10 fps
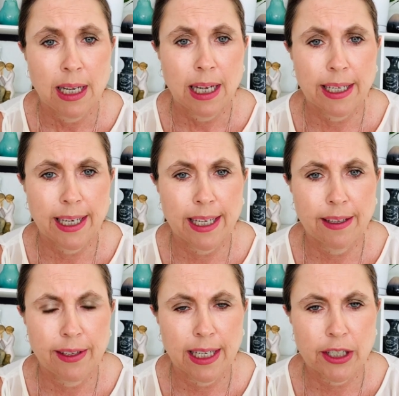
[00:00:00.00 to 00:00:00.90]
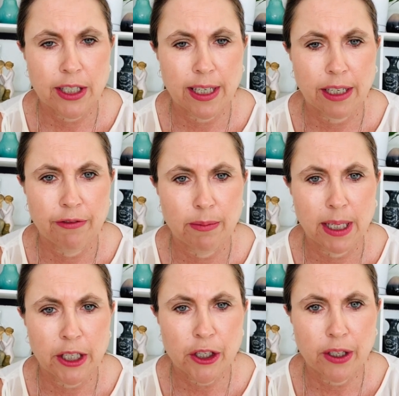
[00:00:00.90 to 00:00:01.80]
Again, the RTA
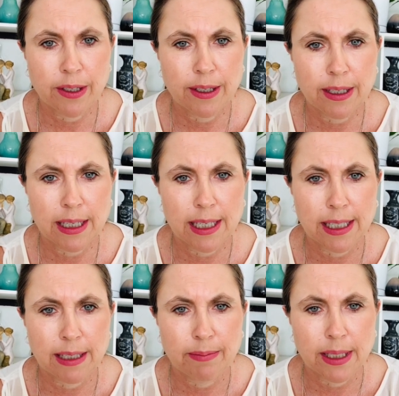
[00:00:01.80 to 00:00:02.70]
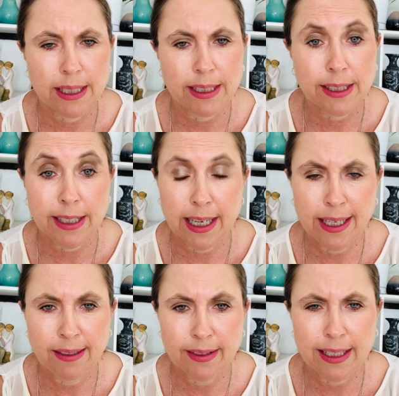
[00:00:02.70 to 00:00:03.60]
information is
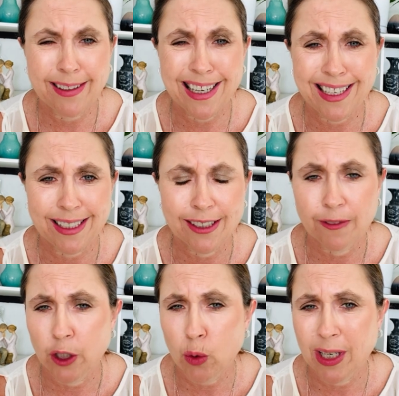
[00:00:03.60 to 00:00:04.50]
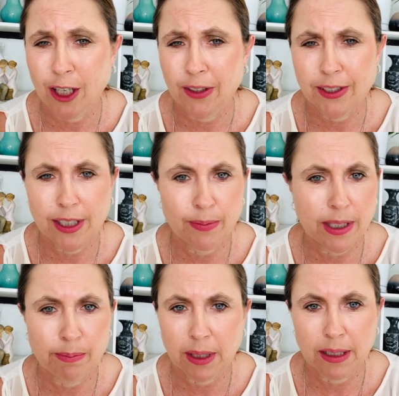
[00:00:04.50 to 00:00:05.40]
saying that ends on the 29th of
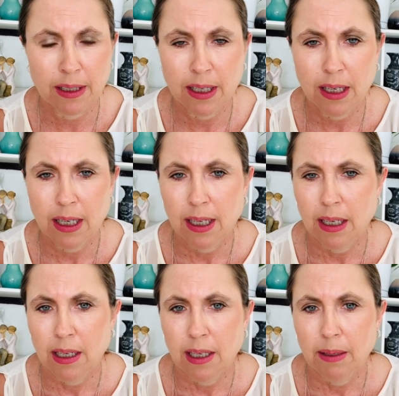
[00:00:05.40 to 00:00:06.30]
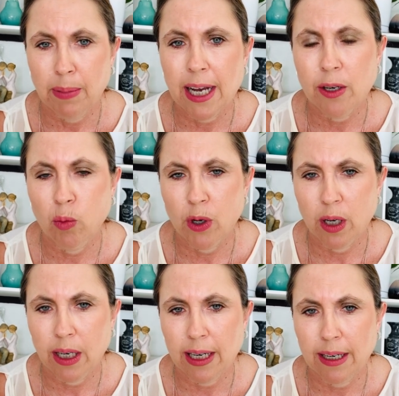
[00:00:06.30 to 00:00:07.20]
September. Part of what
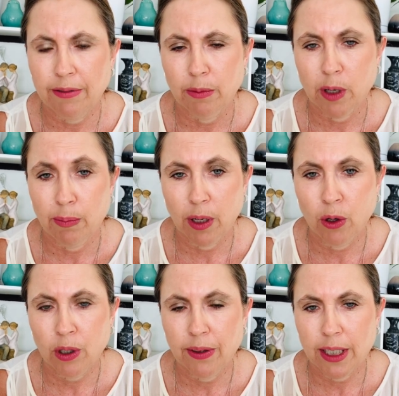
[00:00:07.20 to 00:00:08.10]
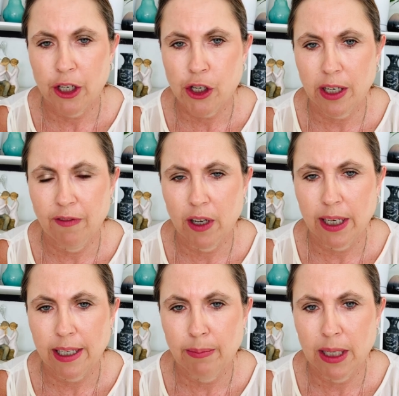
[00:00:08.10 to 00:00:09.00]
I have on my blog and that I shared
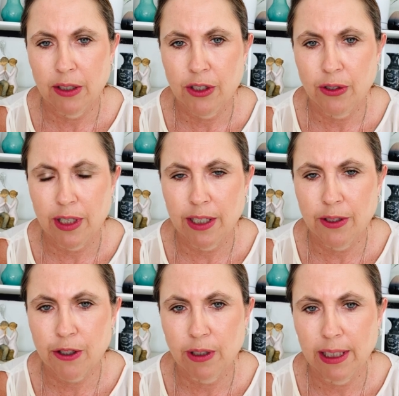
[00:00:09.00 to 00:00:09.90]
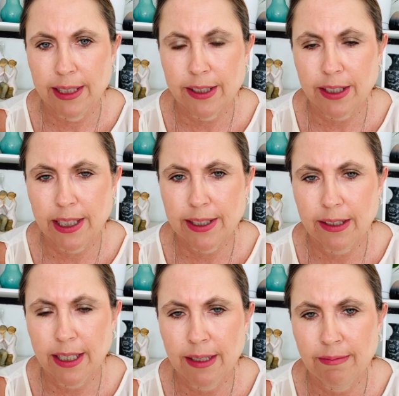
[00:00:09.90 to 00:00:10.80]
by email to the industry list
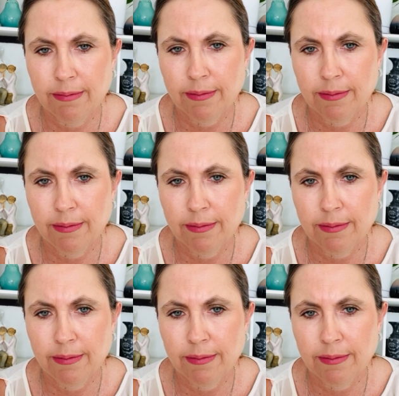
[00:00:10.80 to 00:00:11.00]
yesterday